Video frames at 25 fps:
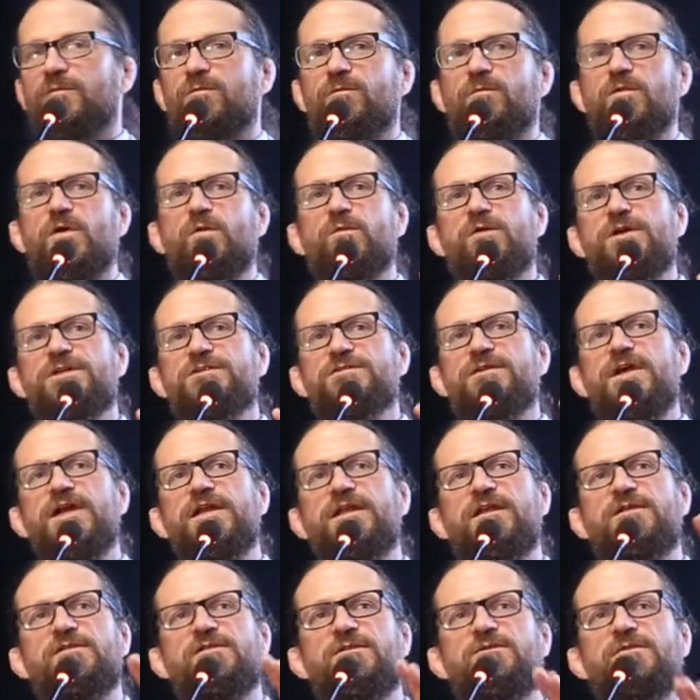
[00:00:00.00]
What we're trying
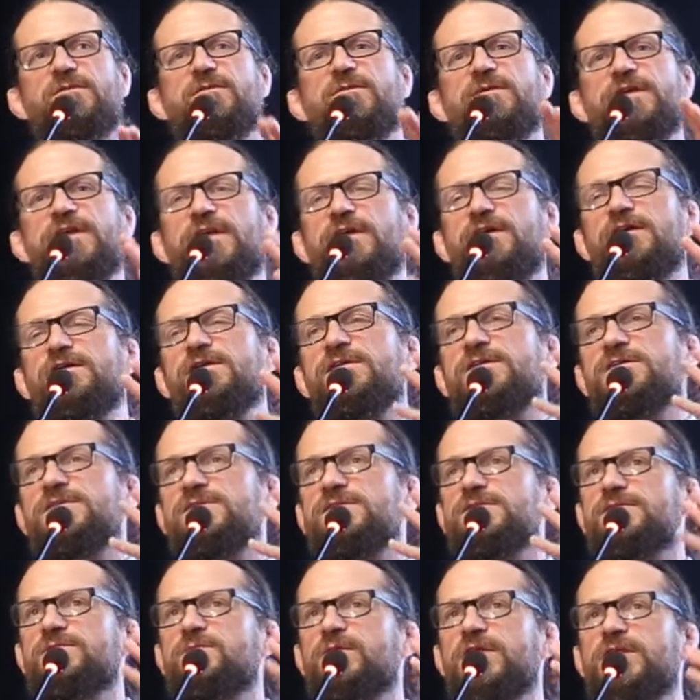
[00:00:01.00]
to do here
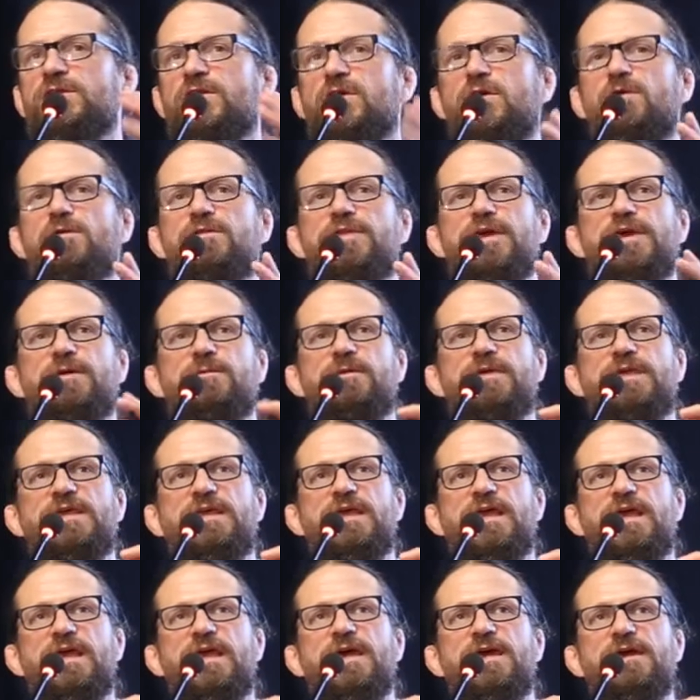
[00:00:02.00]
is we know that we
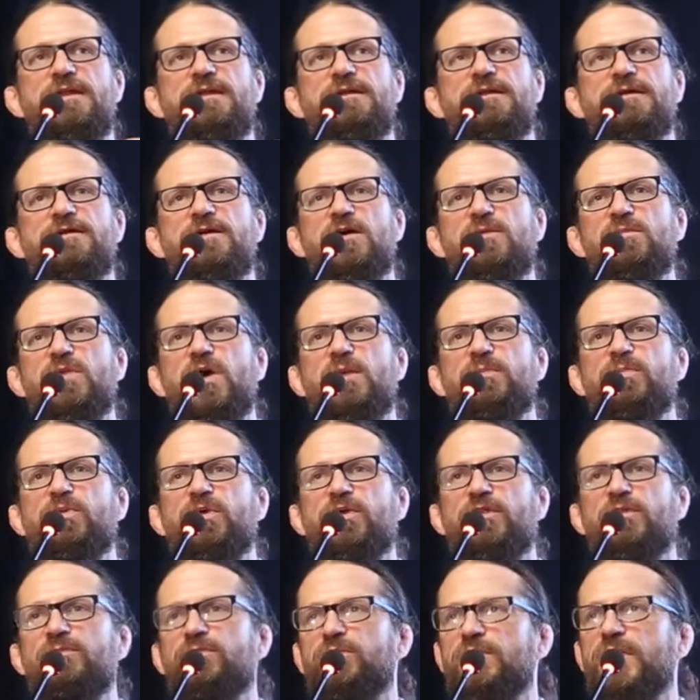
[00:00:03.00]
can't come up
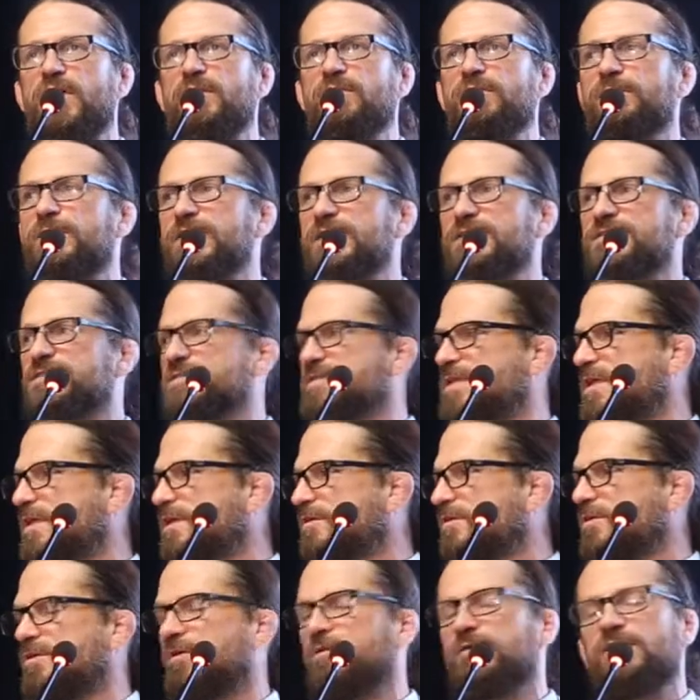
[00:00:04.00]
with probably a
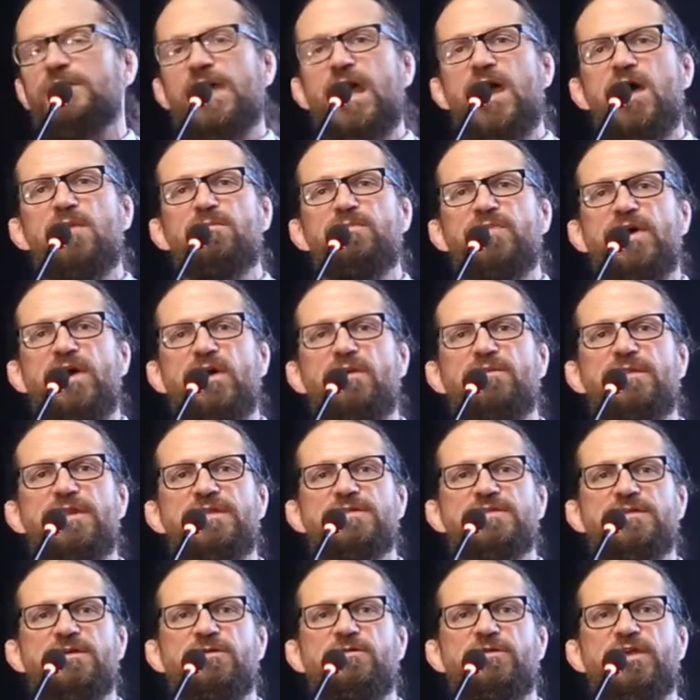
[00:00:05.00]
single compound
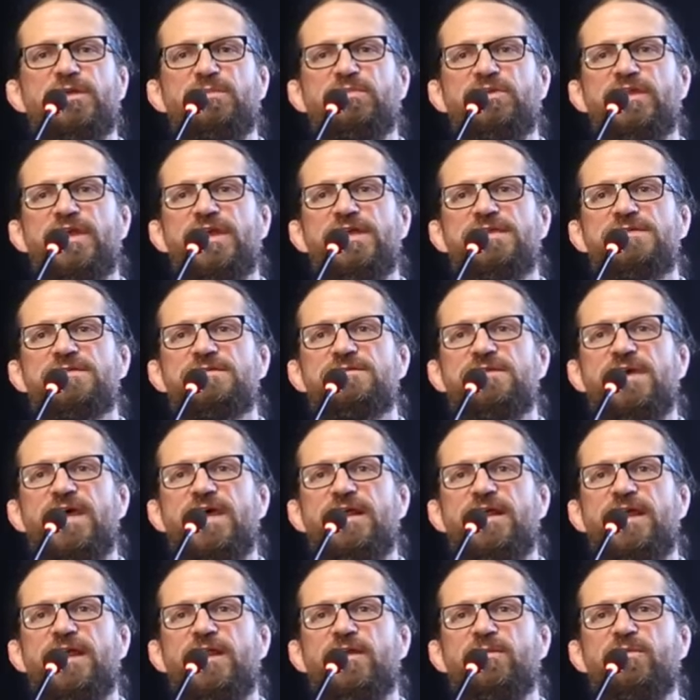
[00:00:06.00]
that's going to replace
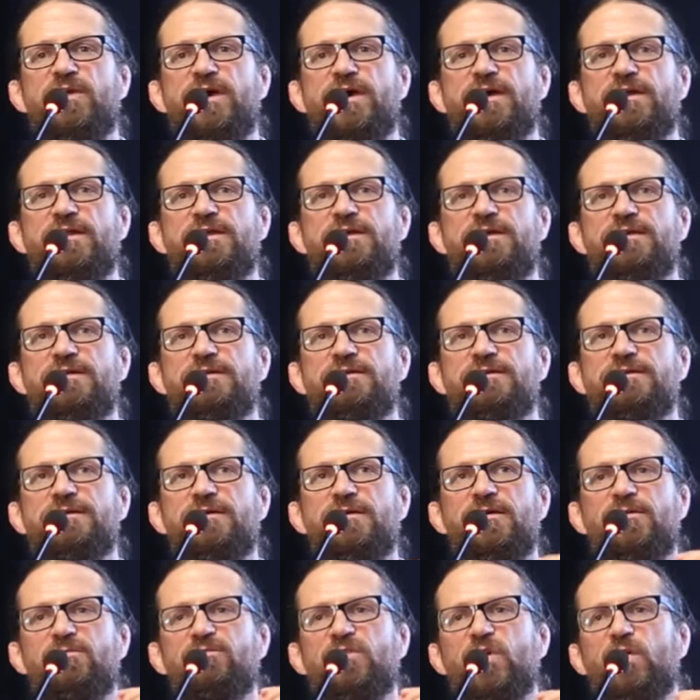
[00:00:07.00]
that antibiotic.
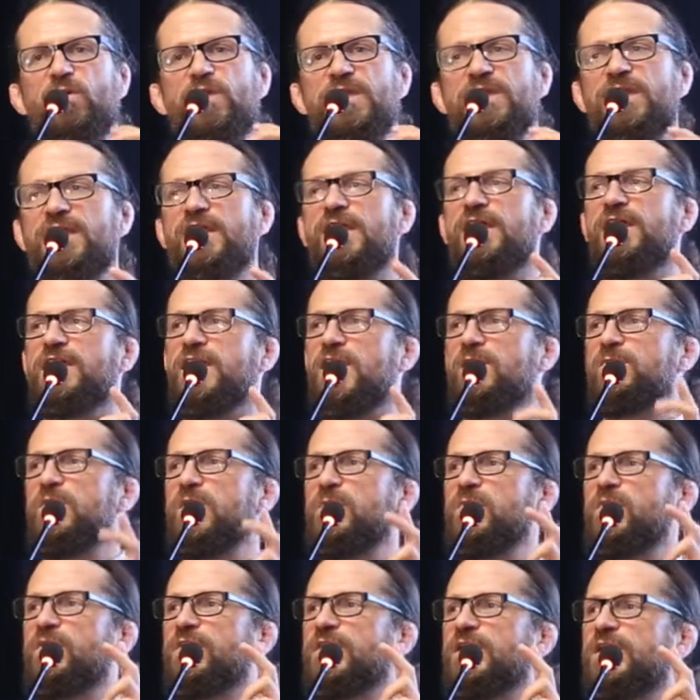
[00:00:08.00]
But we can come
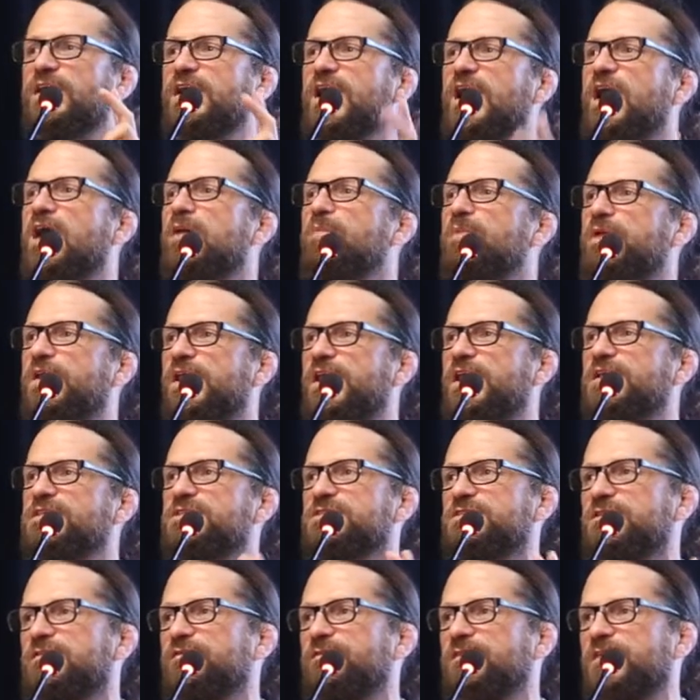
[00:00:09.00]
up with a
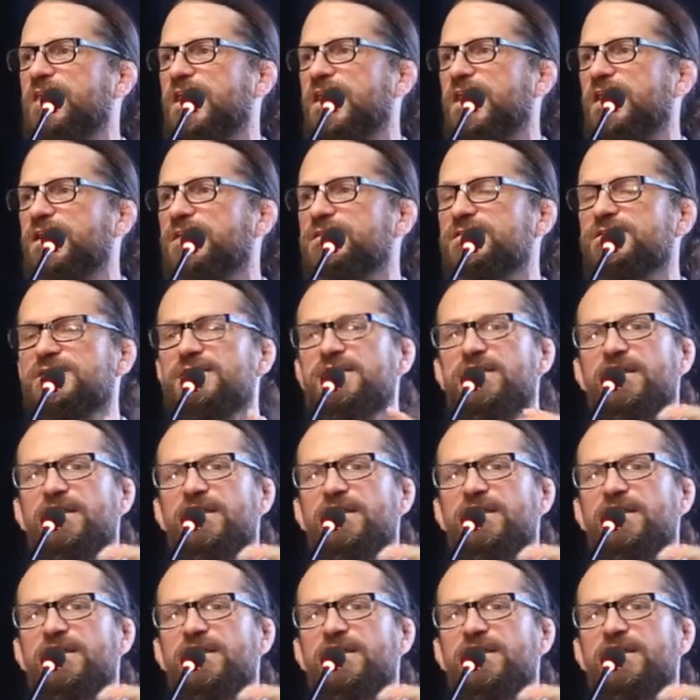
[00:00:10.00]
combination of things